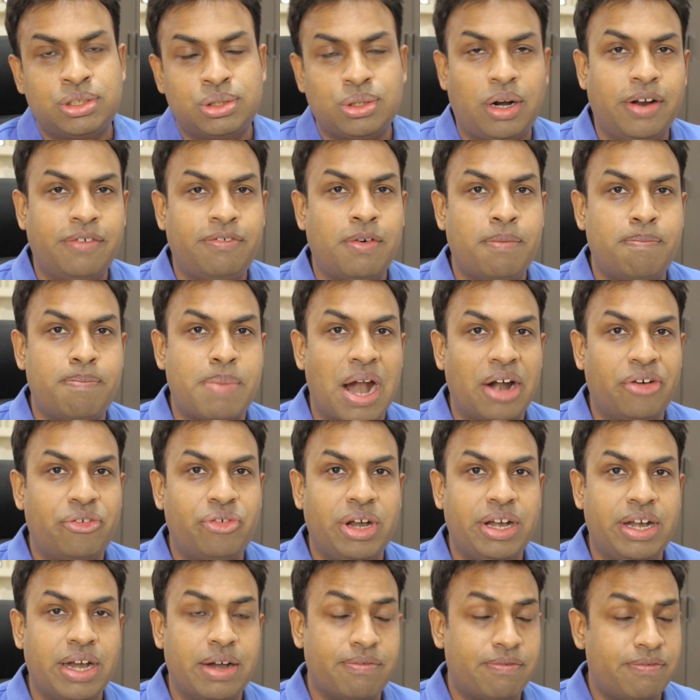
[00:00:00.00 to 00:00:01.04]
sort of a
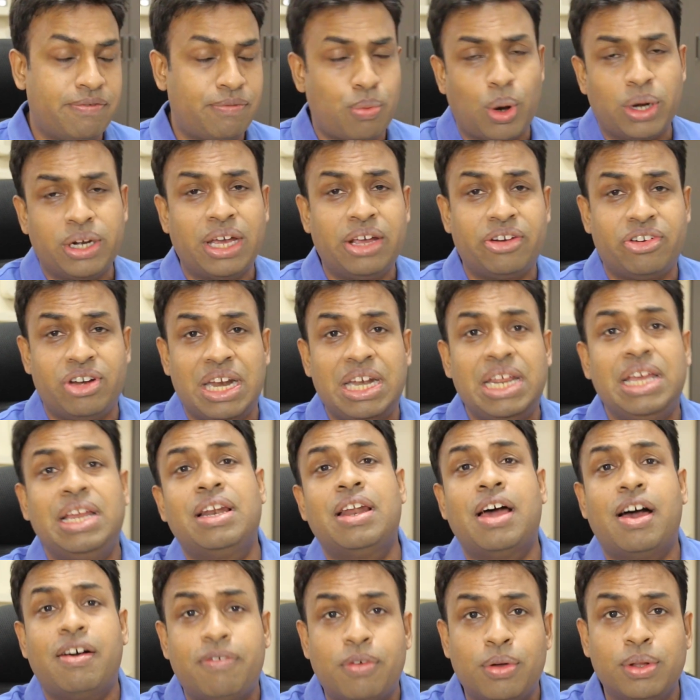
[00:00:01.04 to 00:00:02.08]
battery ring. What I really
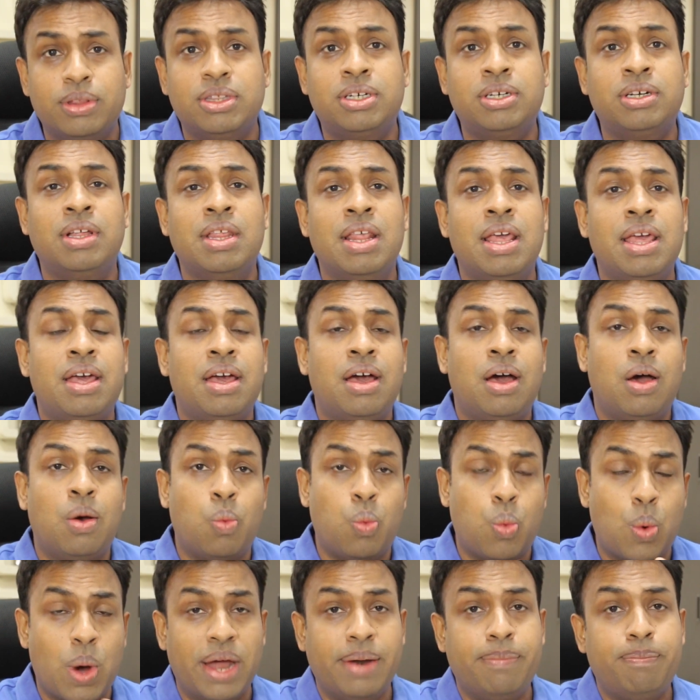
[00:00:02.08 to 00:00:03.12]
love on the
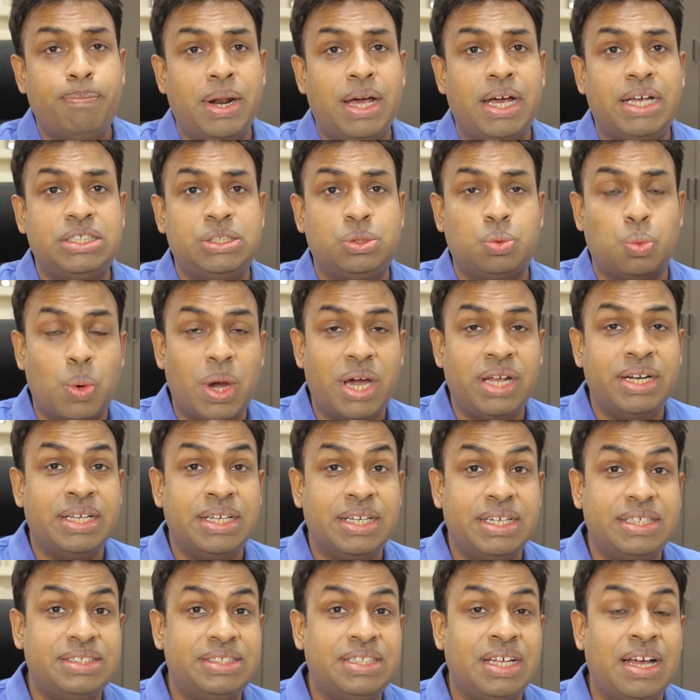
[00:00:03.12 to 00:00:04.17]
OnePlus
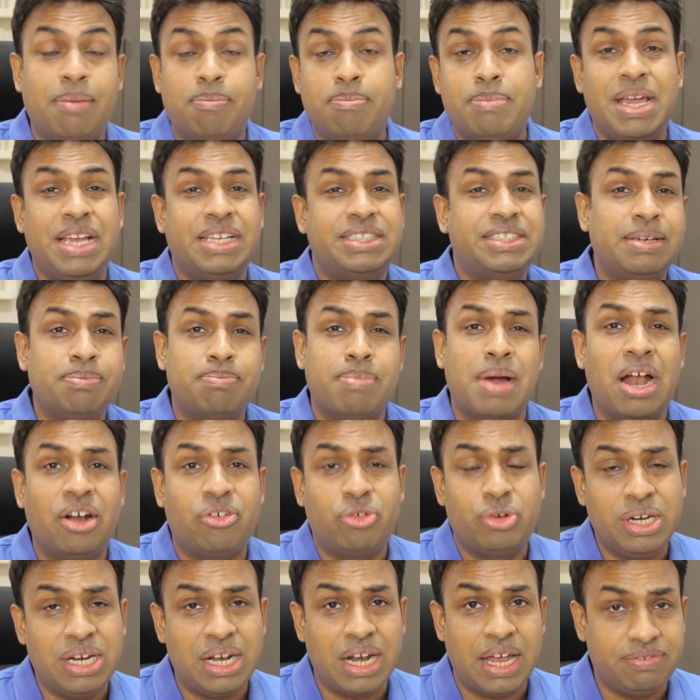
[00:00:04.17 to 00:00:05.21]
One is the amazing
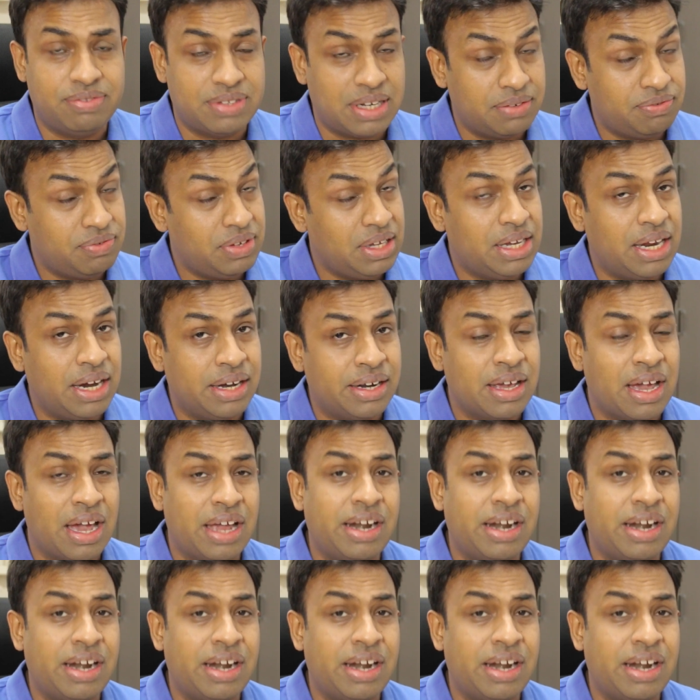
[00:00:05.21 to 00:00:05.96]
battery life that we get.